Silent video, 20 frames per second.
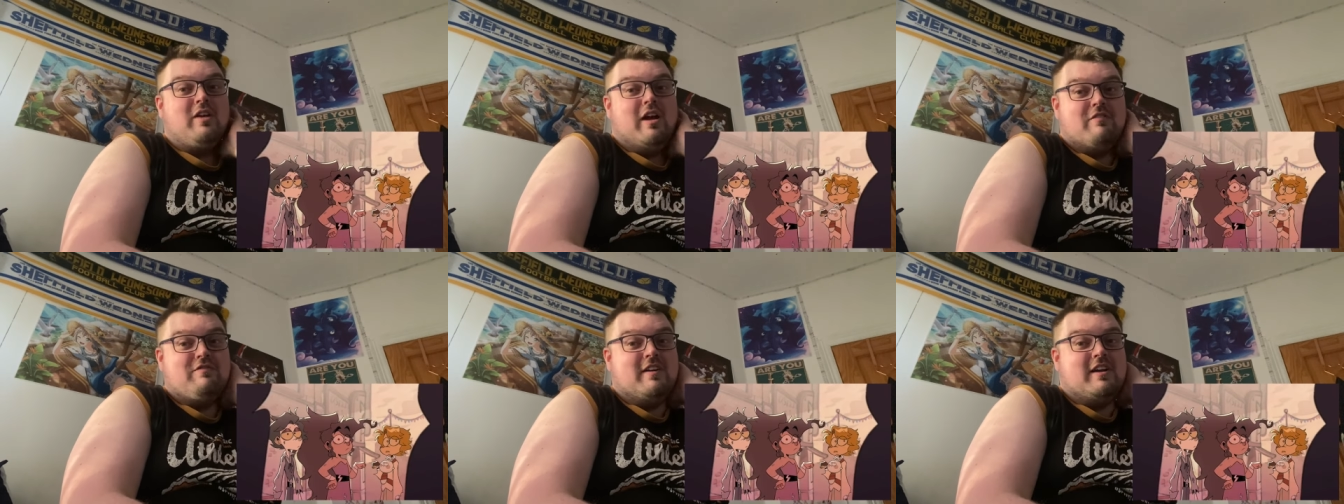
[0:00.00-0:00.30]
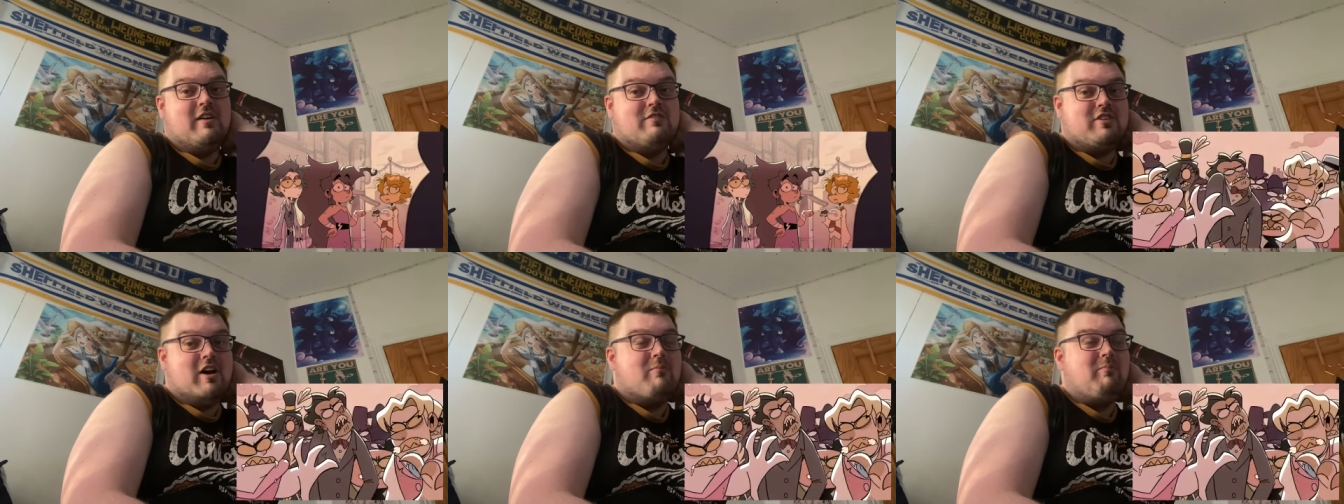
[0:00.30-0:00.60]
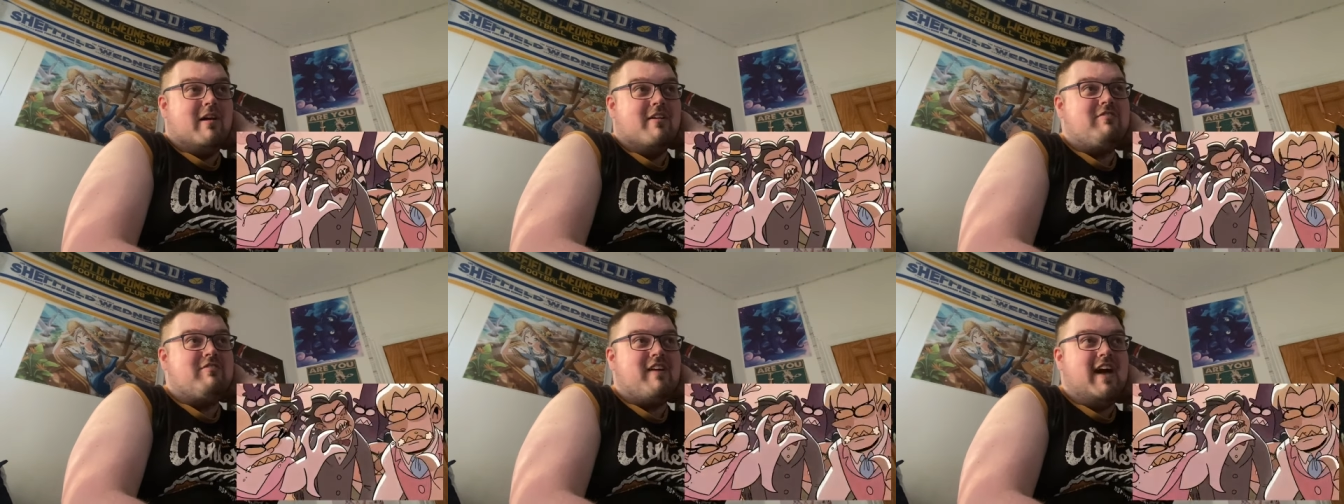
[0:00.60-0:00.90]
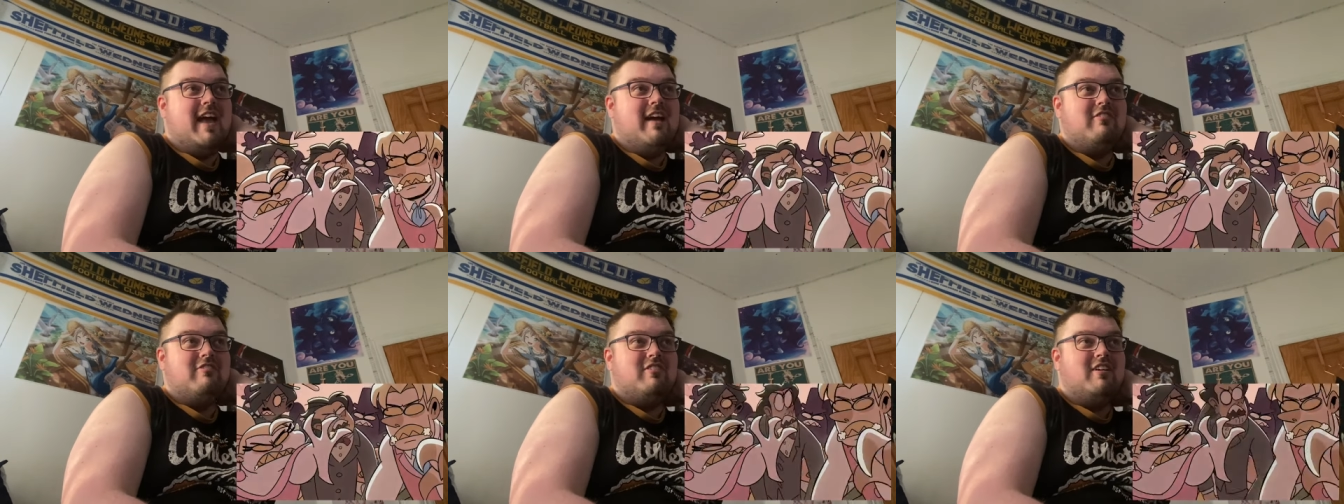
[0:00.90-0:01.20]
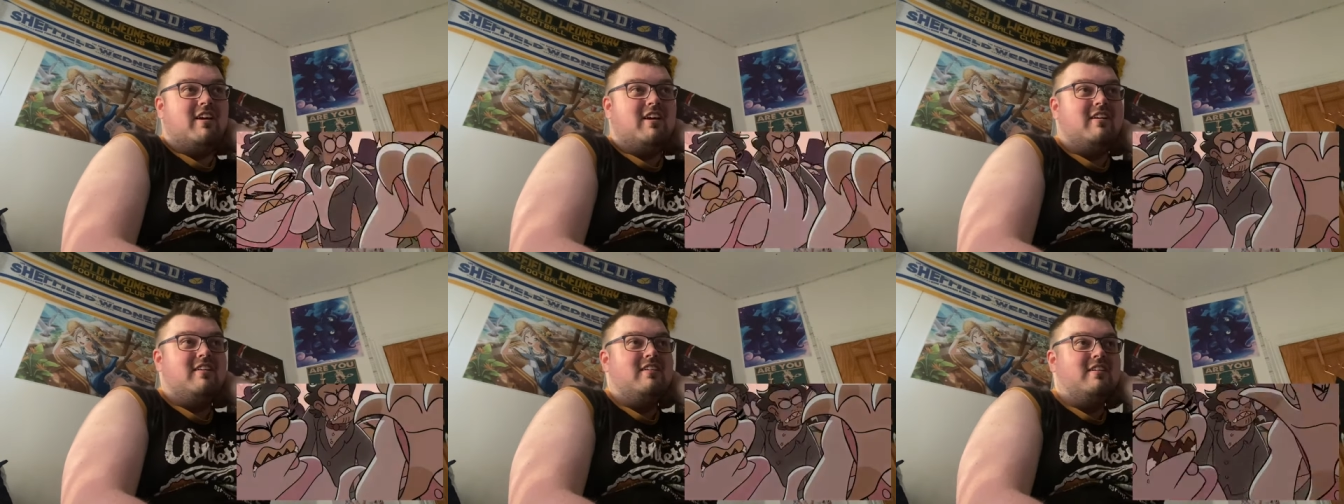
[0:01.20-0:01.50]
I think I've got my
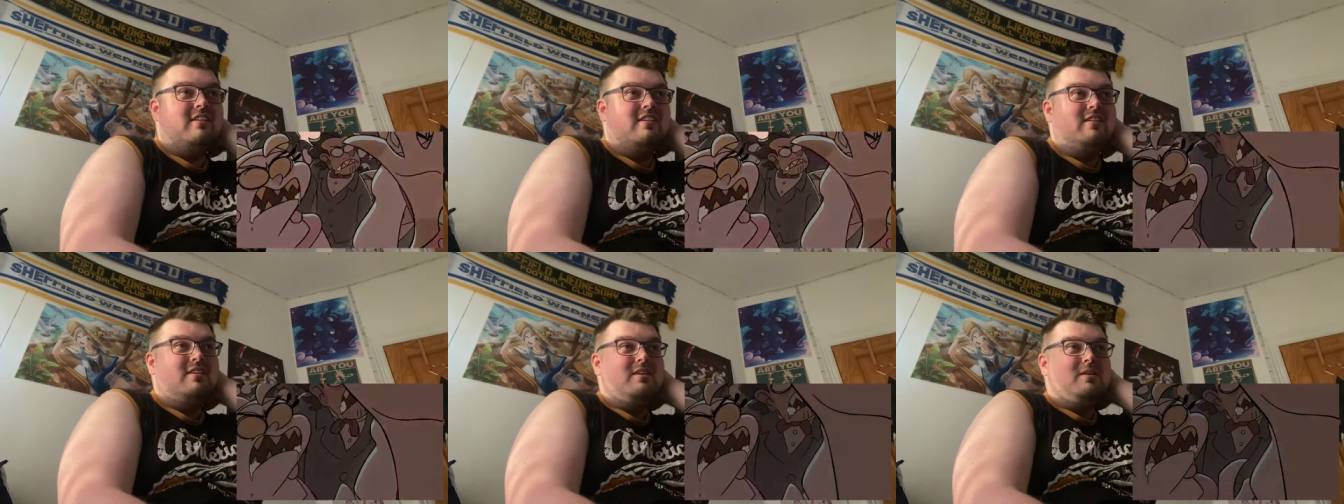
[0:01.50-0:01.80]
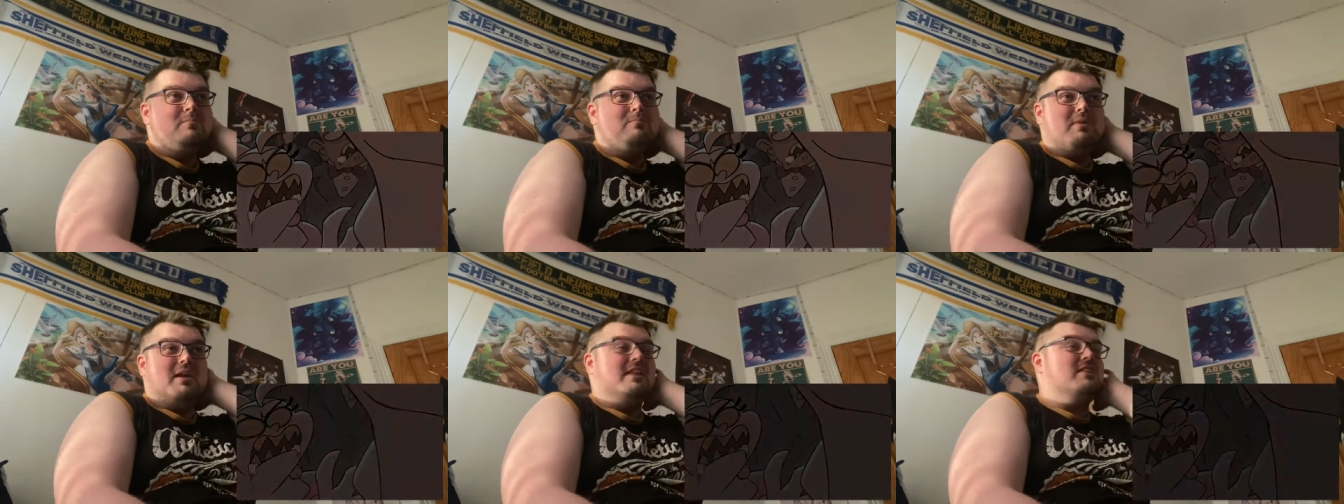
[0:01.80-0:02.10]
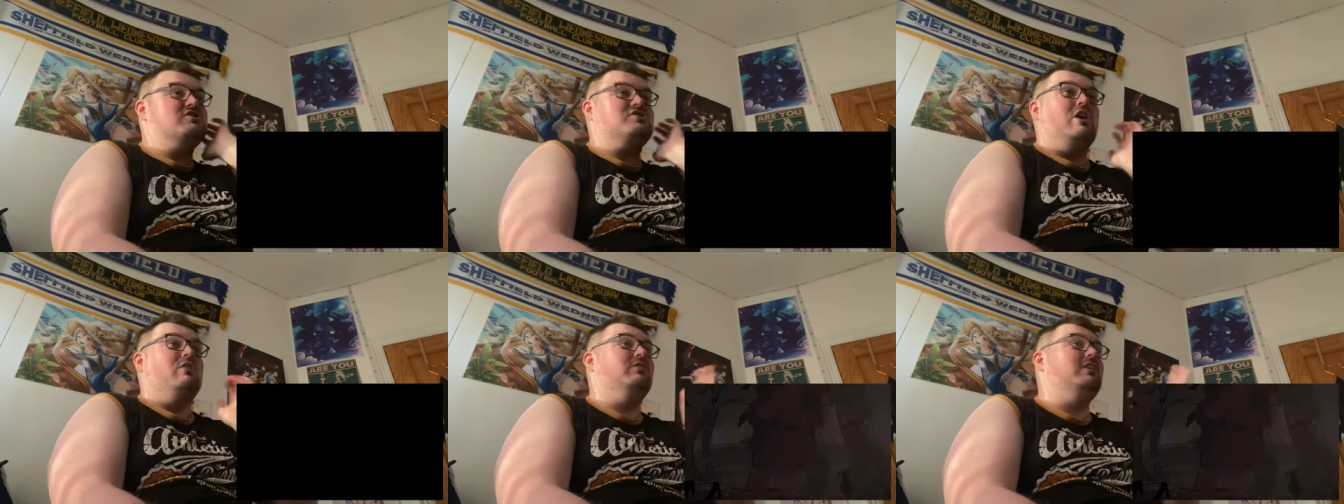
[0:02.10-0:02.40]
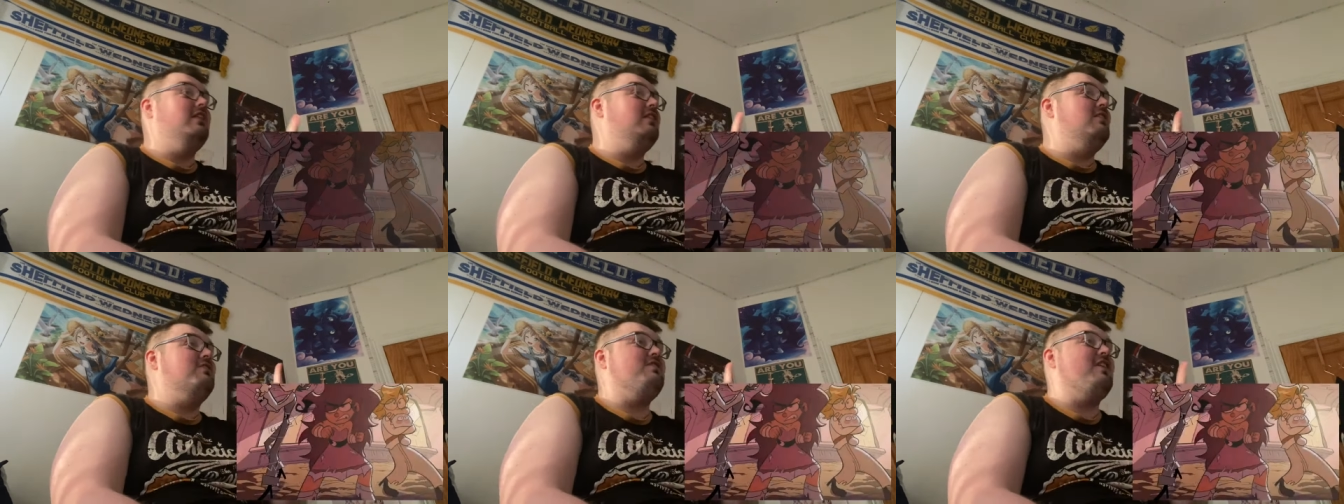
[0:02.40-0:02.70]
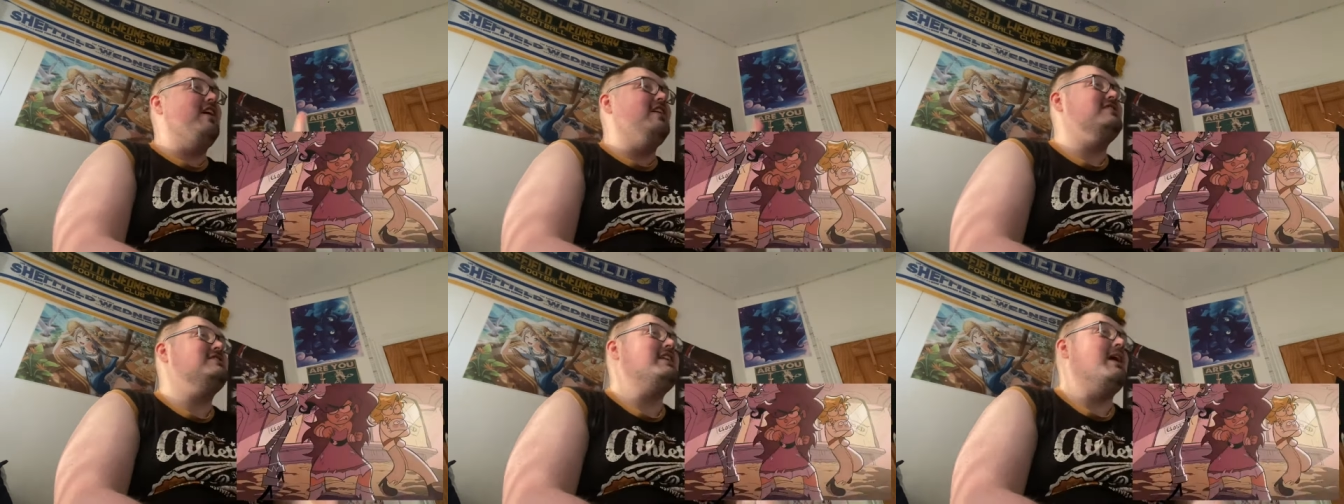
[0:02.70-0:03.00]
favourite, but it's only the
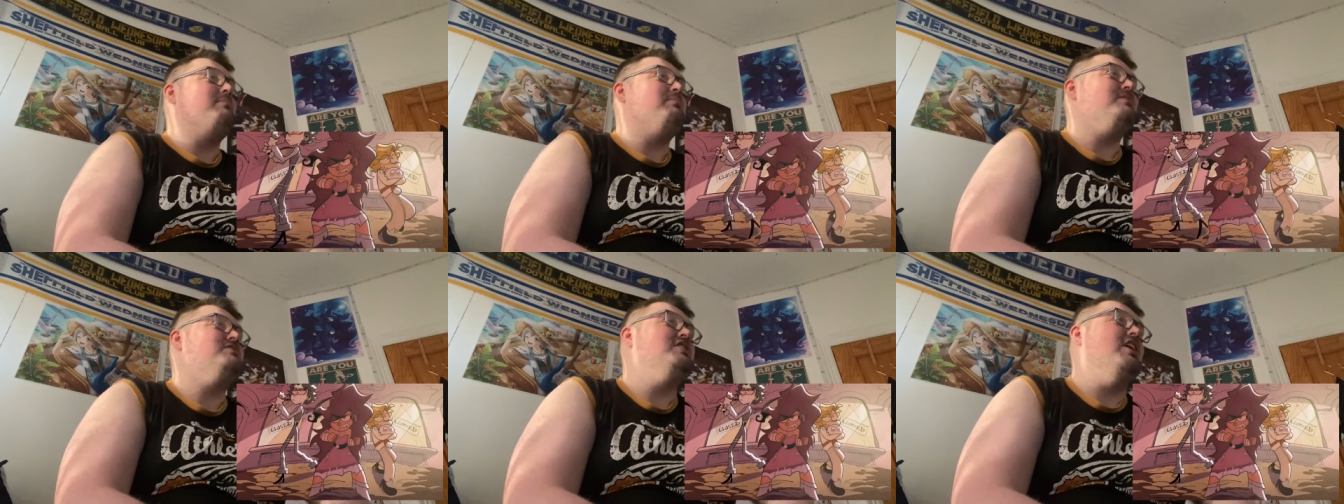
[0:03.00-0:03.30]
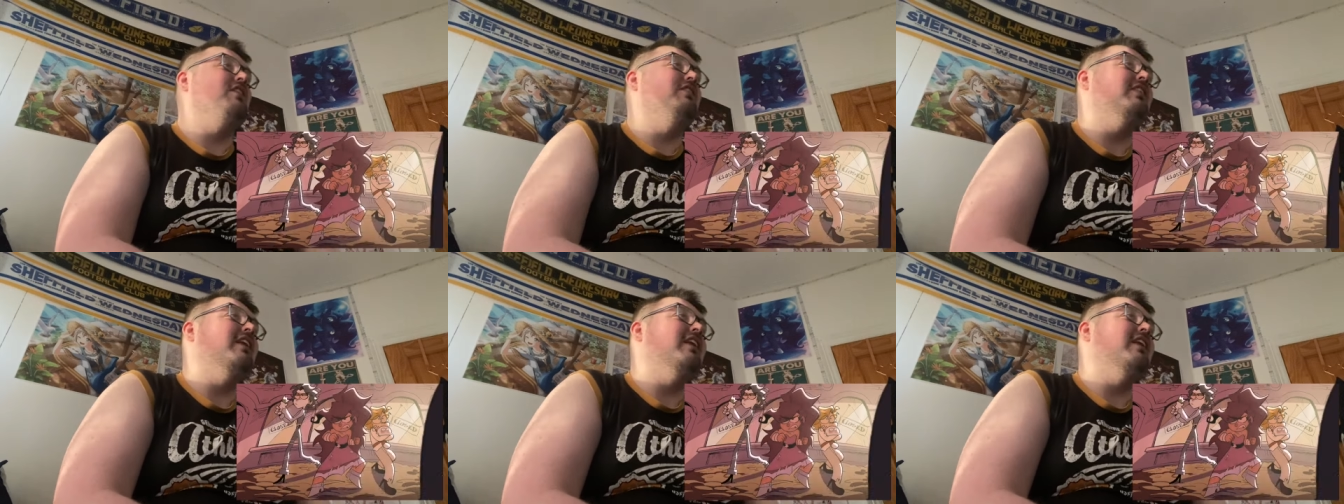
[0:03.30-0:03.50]
first episode